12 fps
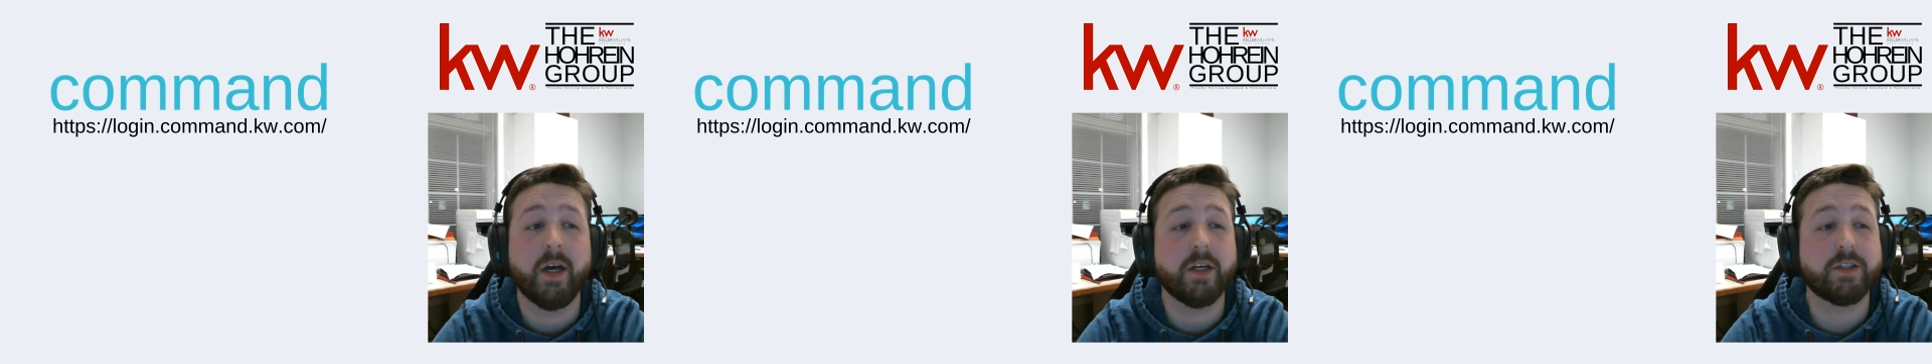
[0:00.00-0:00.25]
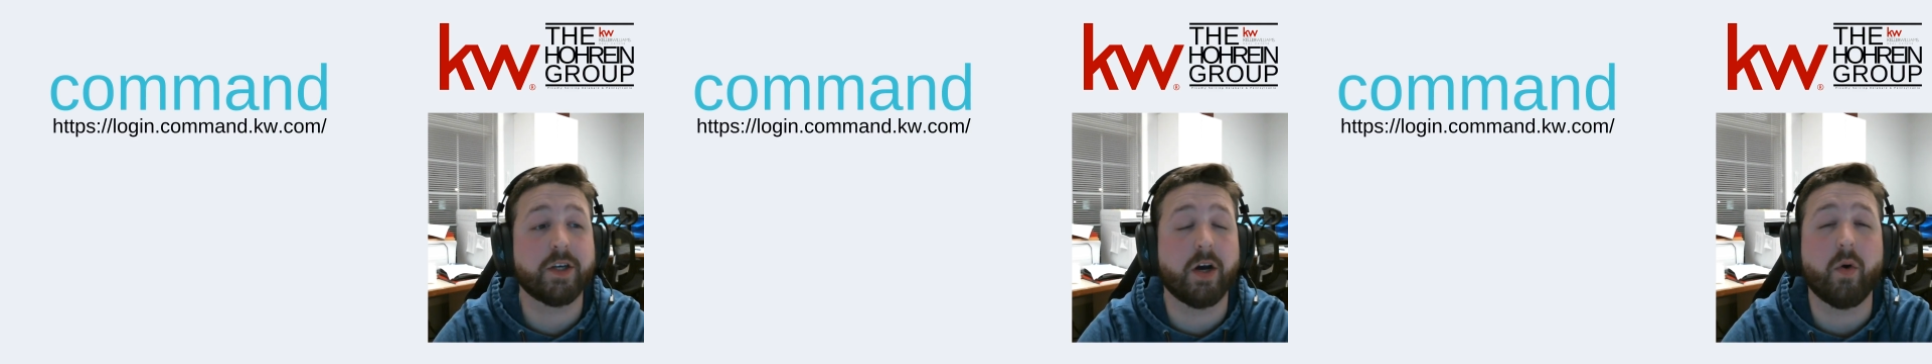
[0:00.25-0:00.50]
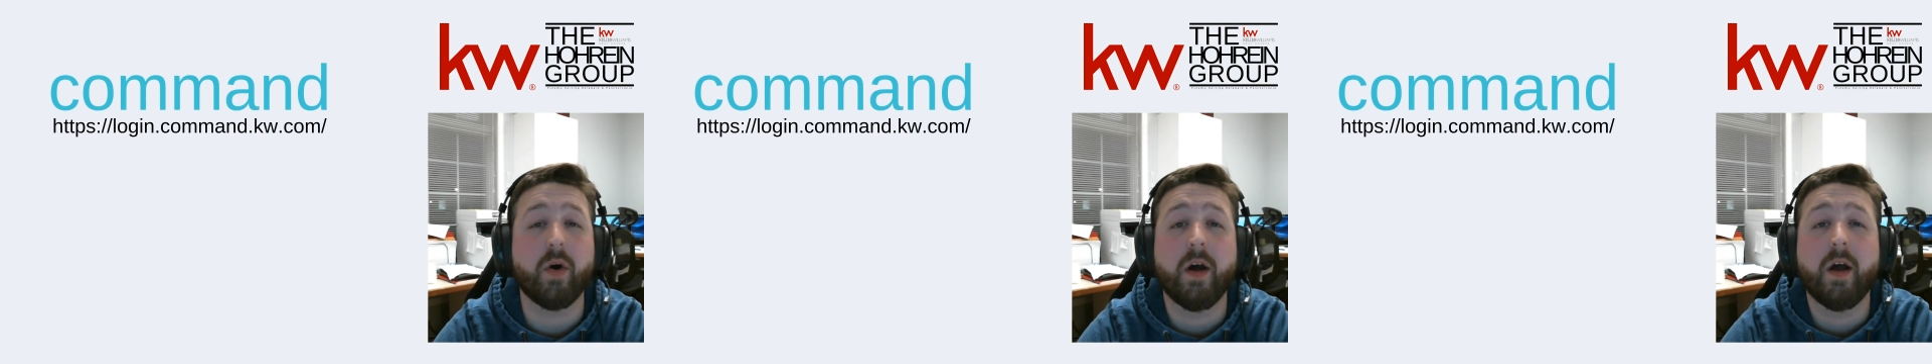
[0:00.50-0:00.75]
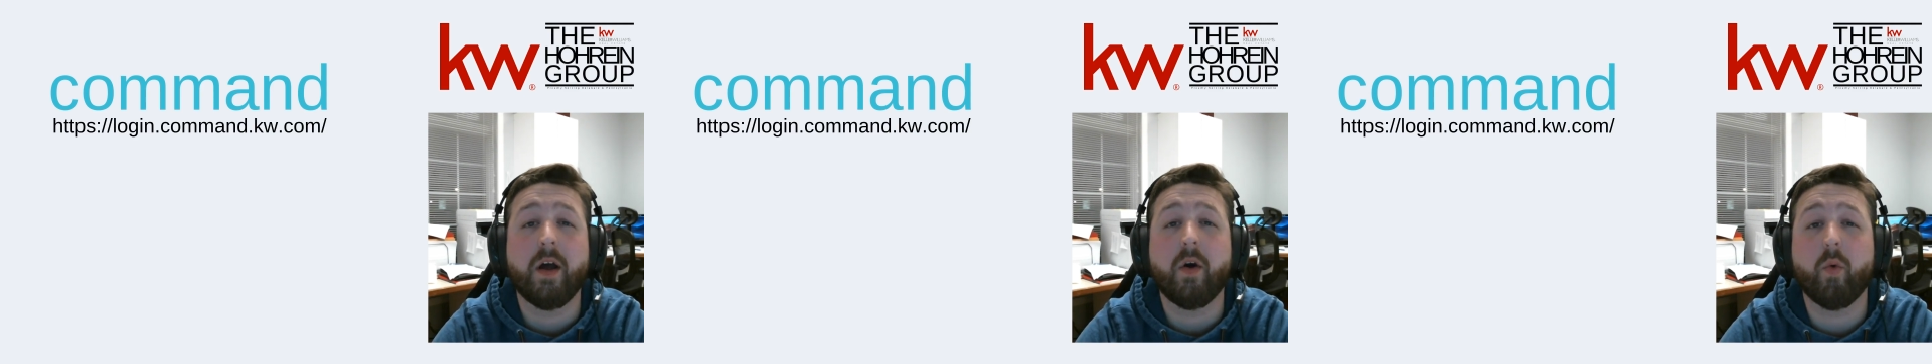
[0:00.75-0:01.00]
So
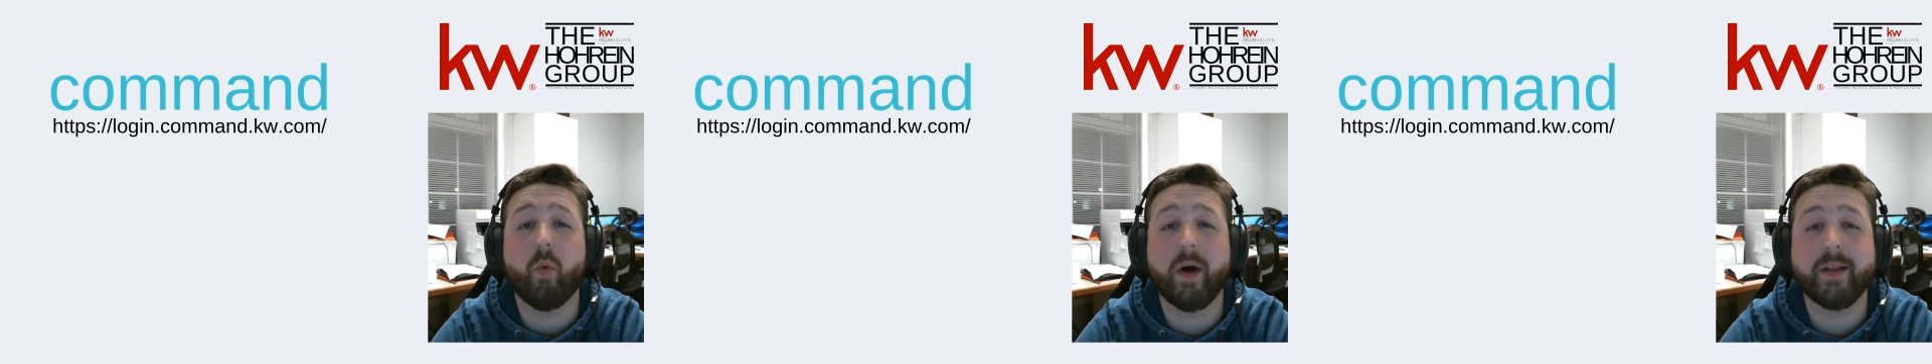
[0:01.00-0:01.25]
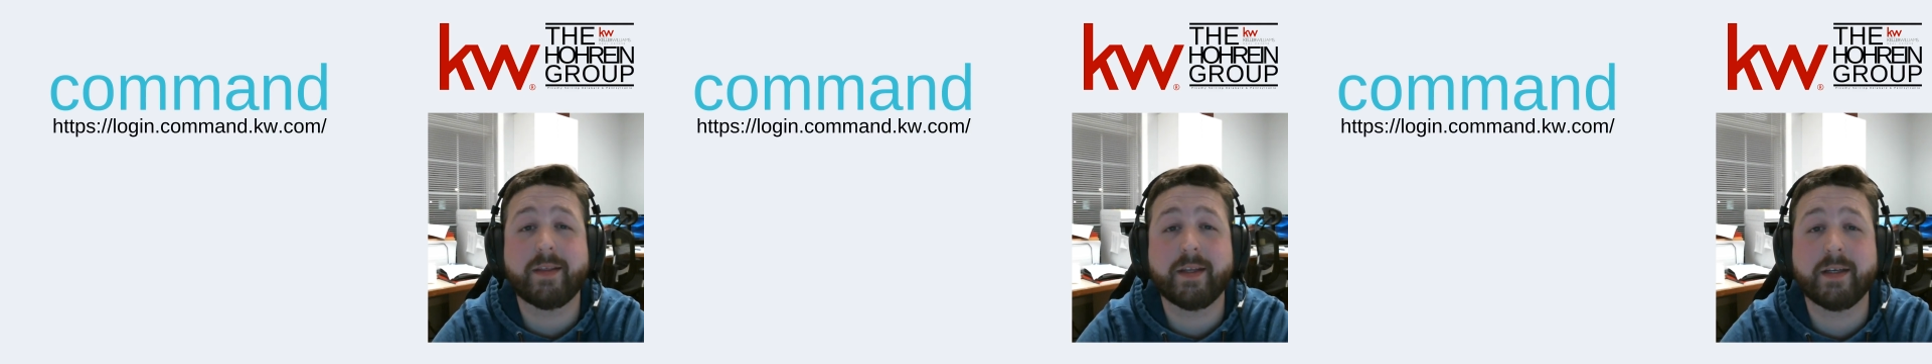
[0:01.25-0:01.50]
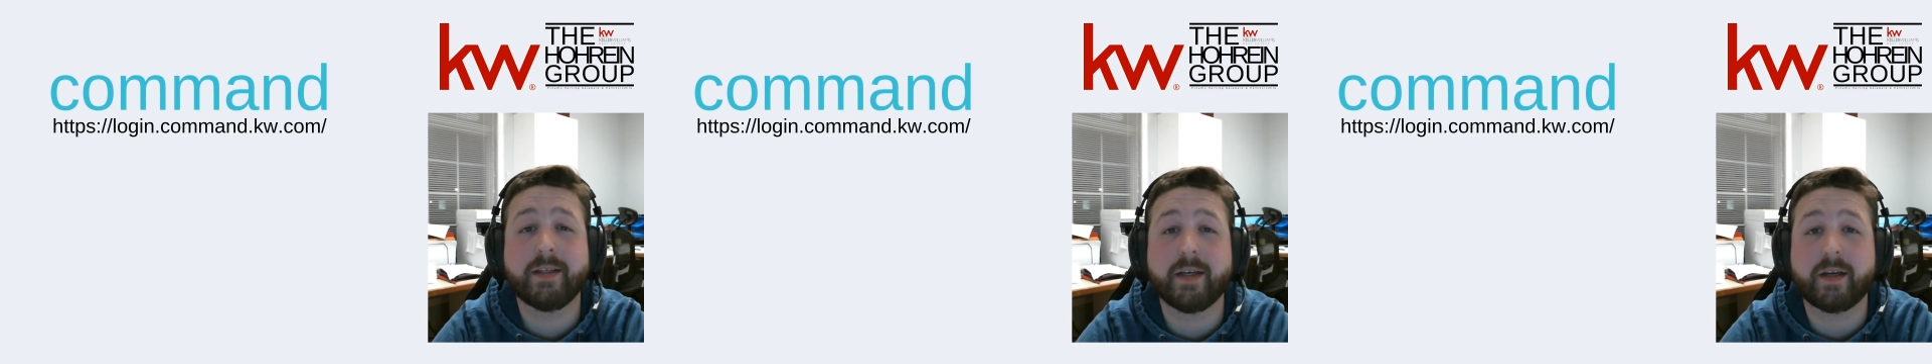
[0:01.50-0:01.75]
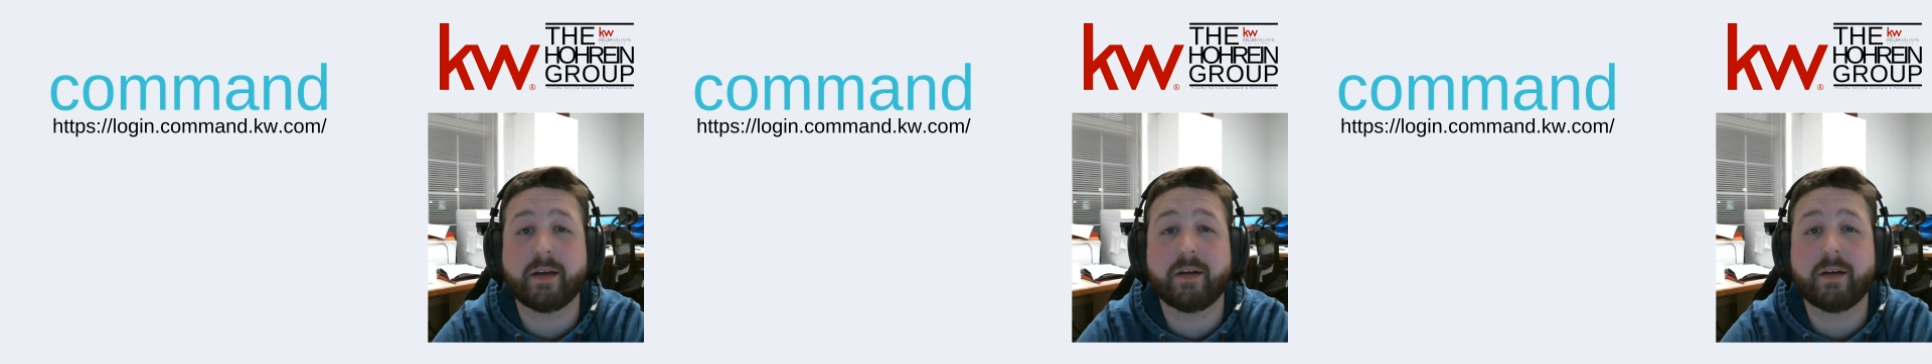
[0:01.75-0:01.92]
one thing that